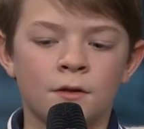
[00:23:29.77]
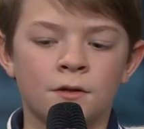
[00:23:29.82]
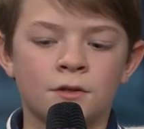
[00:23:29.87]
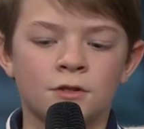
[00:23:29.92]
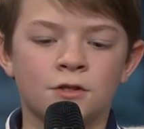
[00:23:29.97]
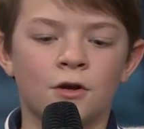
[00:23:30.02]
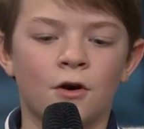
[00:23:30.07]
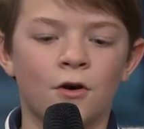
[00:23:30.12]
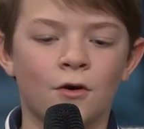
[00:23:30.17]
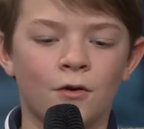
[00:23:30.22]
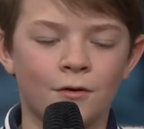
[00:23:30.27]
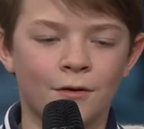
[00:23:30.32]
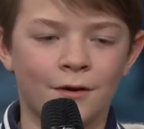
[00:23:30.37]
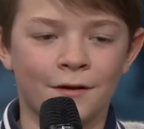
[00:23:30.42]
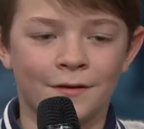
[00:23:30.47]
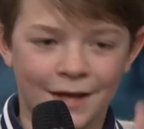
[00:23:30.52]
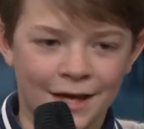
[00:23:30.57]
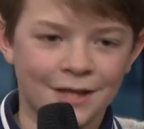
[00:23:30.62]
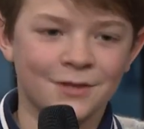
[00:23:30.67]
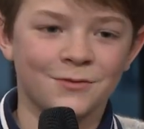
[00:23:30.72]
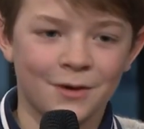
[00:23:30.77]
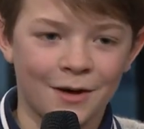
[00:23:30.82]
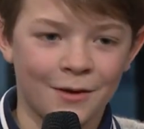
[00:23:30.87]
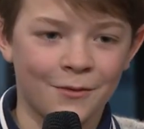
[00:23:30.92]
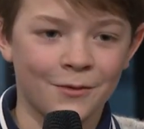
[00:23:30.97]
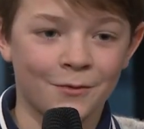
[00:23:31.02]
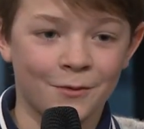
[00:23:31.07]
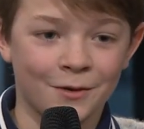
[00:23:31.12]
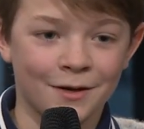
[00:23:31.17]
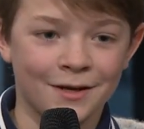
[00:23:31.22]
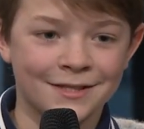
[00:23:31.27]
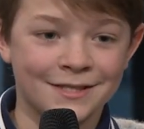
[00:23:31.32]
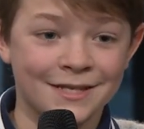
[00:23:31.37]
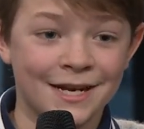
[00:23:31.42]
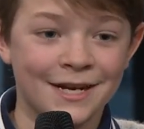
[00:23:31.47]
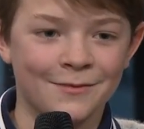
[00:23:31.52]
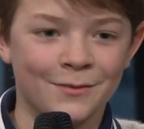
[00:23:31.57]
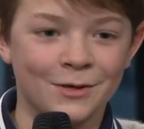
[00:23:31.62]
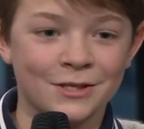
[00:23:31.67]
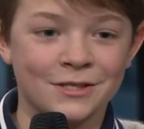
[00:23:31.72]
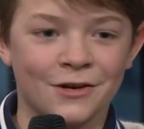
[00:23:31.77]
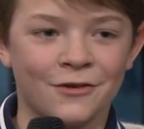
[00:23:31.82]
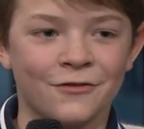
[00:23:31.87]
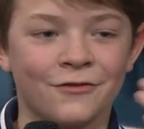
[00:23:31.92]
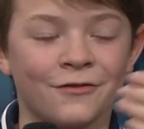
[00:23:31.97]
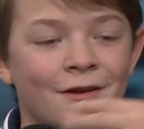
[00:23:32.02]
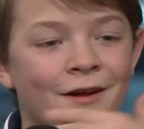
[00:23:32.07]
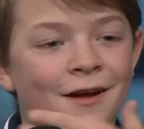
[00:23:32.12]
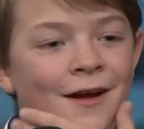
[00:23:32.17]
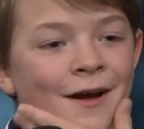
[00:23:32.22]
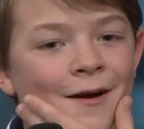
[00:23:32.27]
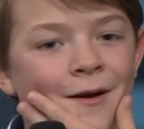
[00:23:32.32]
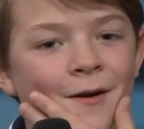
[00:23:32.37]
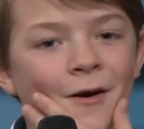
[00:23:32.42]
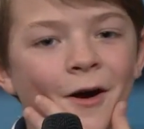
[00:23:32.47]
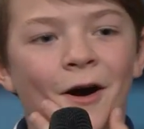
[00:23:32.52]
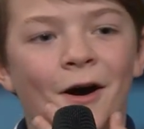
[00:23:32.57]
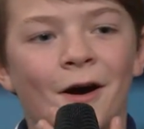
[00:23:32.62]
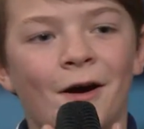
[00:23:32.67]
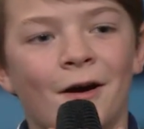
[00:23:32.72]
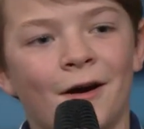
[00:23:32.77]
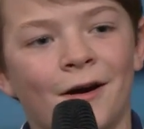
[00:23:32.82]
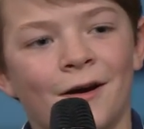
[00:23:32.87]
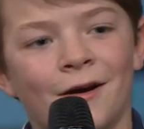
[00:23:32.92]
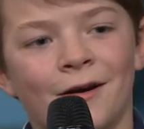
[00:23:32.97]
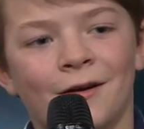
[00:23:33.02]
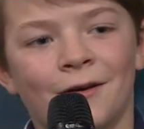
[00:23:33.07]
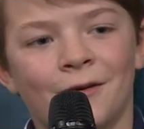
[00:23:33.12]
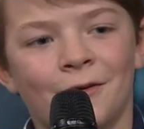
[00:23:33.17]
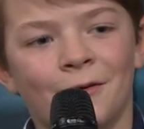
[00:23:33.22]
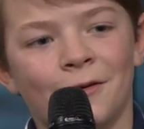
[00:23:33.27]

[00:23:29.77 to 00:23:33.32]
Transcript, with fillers: so that's what I would want to say to myself. Uh,